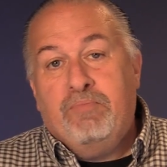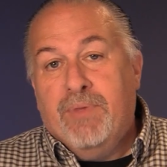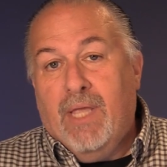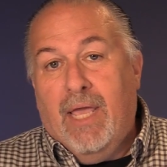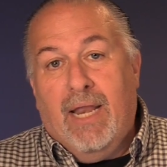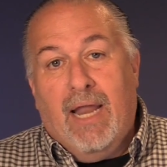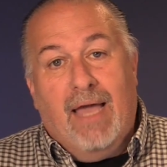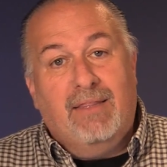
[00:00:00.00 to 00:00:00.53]

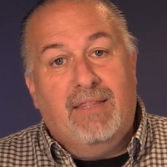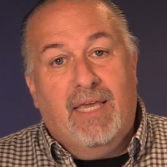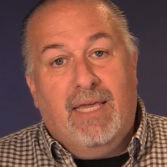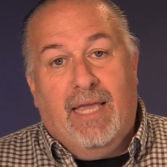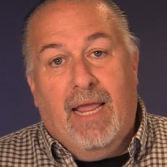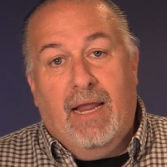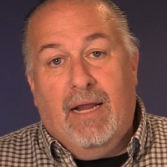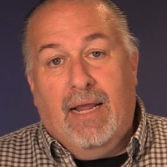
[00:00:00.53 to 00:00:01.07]
And I
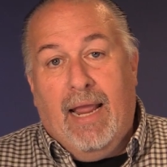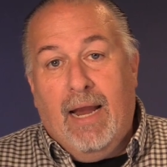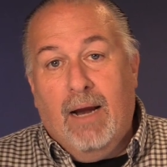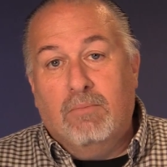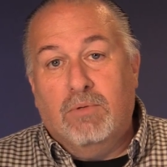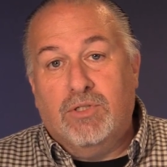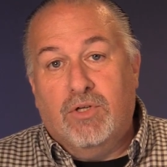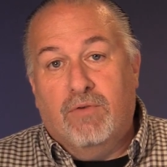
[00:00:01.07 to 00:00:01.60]
think ca
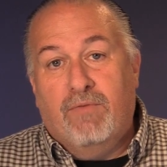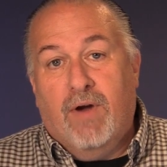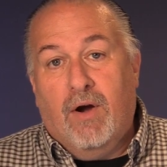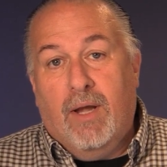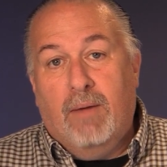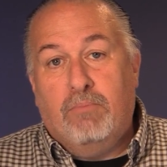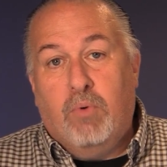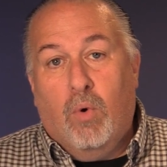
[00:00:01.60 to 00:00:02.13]
cameras are
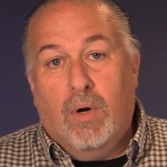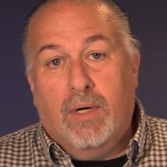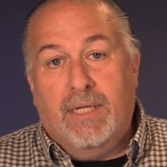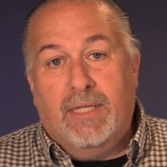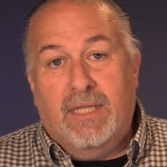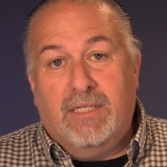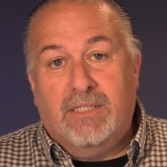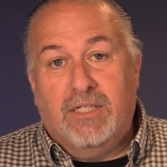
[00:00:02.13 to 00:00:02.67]
very important
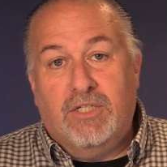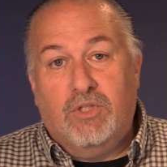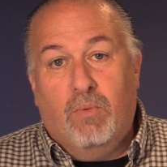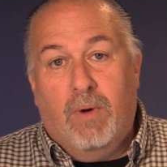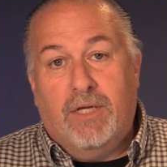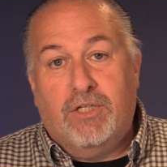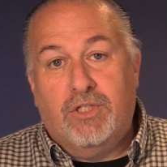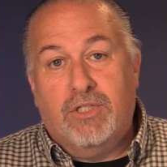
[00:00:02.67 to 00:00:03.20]
in these
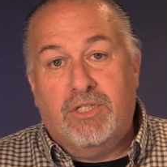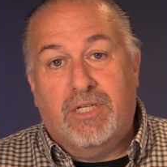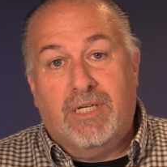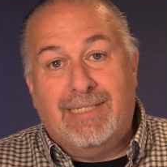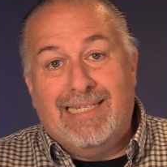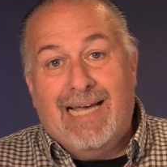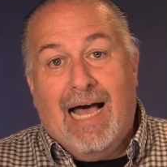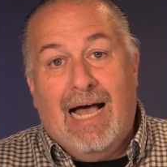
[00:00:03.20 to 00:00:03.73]
situations to
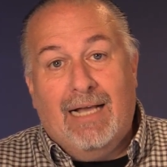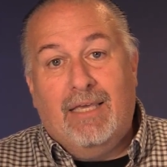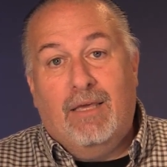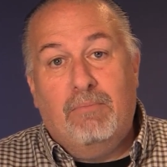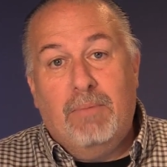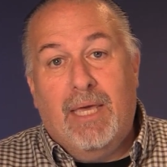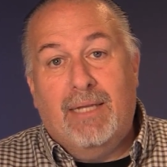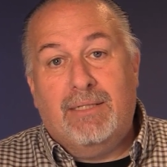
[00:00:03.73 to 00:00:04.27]

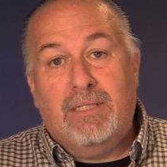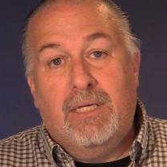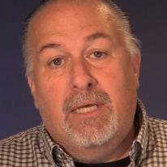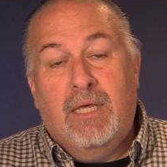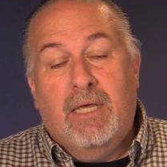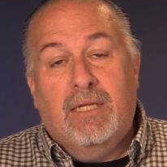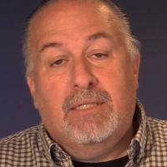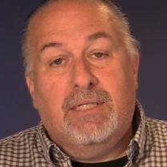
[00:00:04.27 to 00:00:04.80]
document,
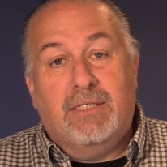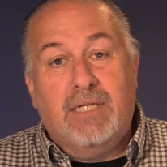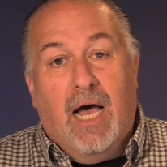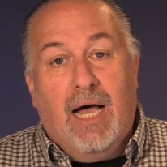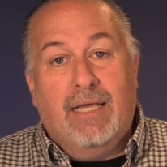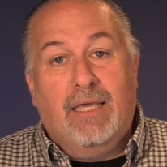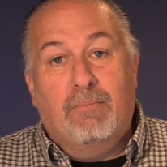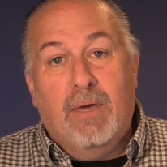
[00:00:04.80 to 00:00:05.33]
to
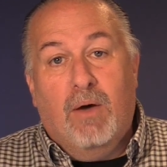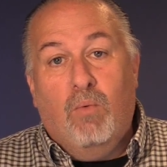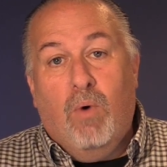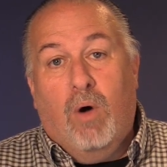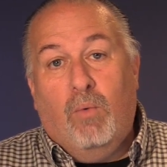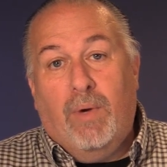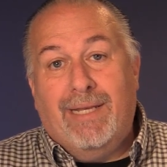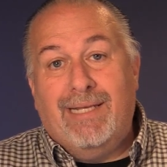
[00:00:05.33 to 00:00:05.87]
document
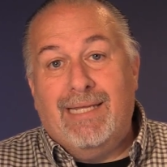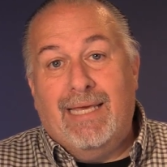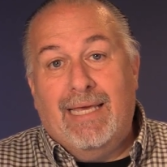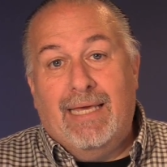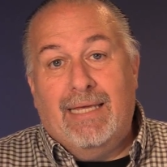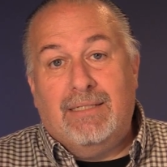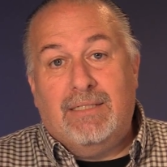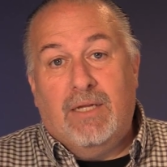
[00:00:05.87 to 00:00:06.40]
what we
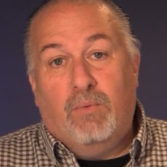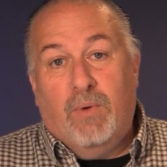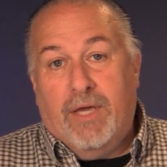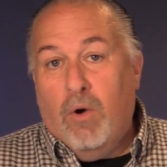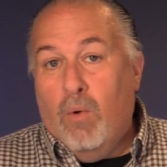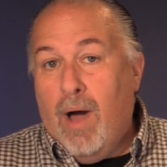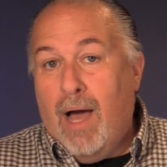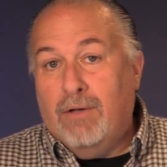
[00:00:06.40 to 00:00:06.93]
did. Did we
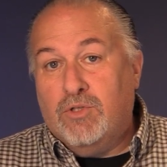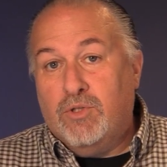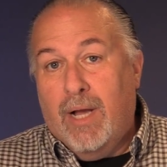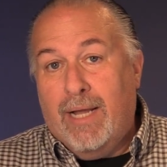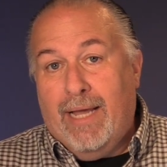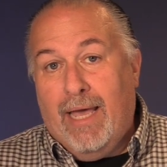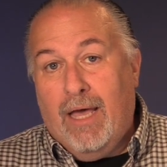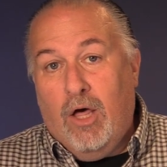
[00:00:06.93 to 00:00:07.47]
go out and try
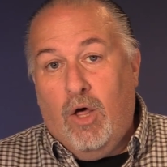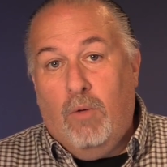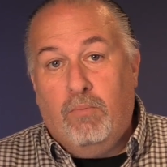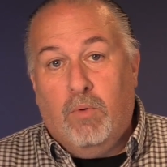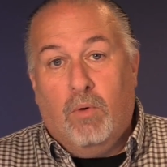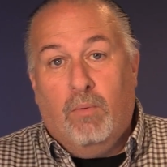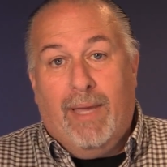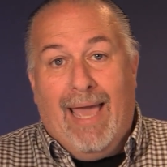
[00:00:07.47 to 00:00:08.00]
to help?
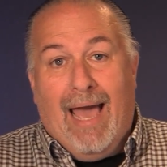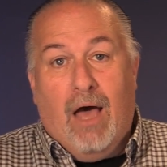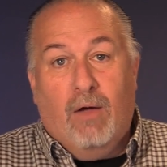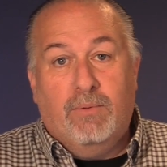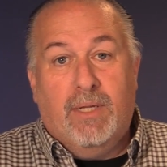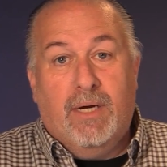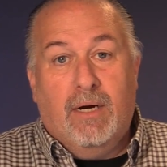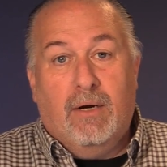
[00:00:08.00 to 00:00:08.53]
Were we
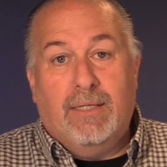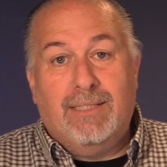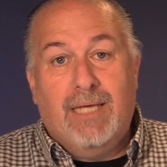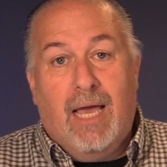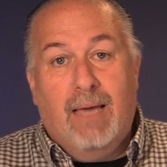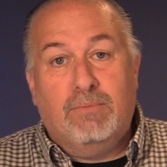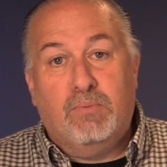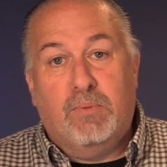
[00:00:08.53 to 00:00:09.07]
out there at
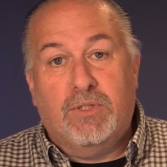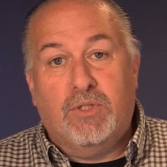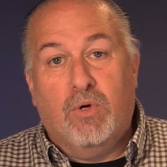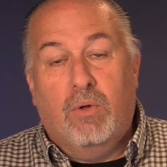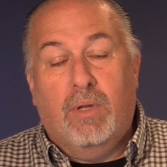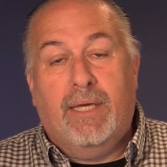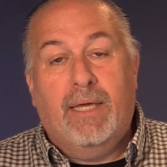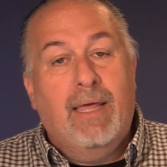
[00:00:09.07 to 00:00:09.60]
times
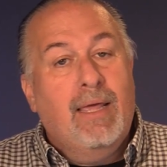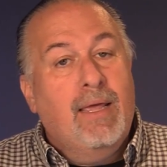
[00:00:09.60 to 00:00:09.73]
patrolling?